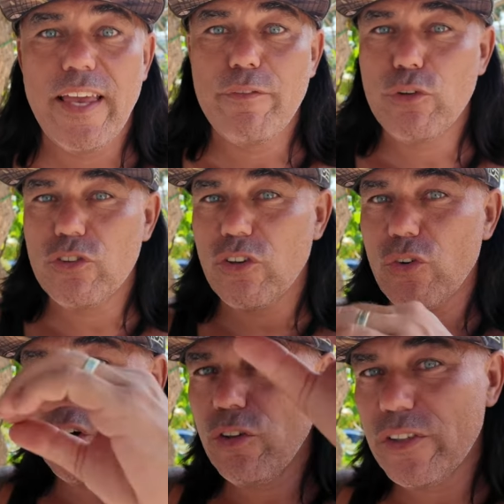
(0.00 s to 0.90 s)
If you
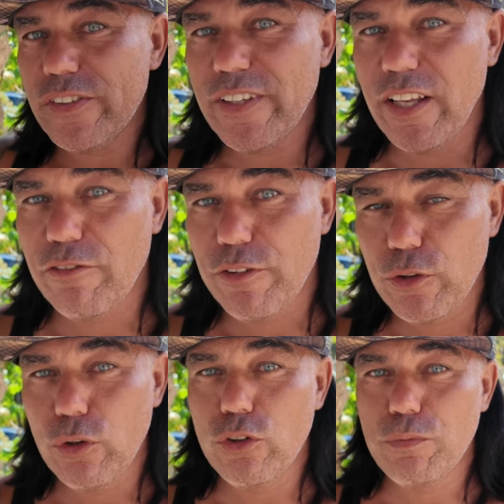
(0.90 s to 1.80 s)
surround yourself with those